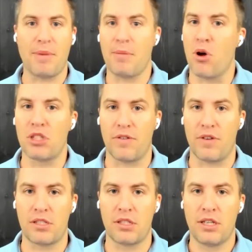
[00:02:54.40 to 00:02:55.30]
I mean, most of
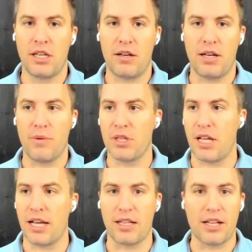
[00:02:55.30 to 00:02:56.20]
us, it was
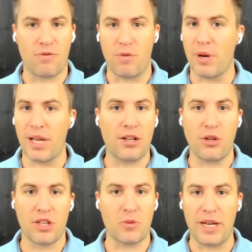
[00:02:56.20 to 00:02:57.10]
like, what do we got to do
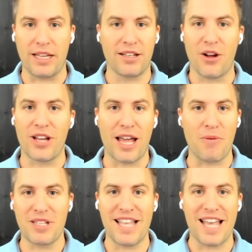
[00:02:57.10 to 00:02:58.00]
this week? Okay,
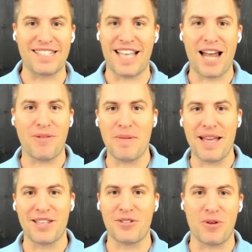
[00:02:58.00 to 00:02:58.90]
what's next? How do we
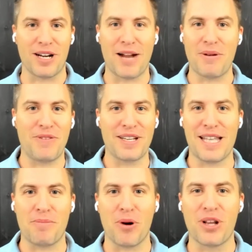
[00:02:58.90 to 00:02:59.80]
make this work? How do we fix
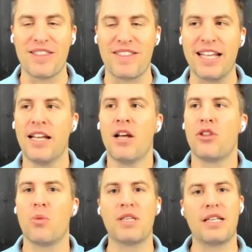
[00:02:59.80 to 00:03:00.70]
that broken thing?
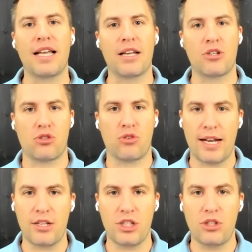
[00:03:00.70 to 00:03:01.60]
There wasn't like a
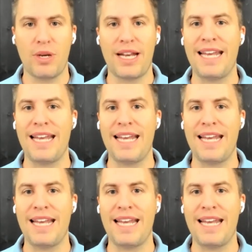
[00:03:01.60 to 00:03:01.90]
strategy to it.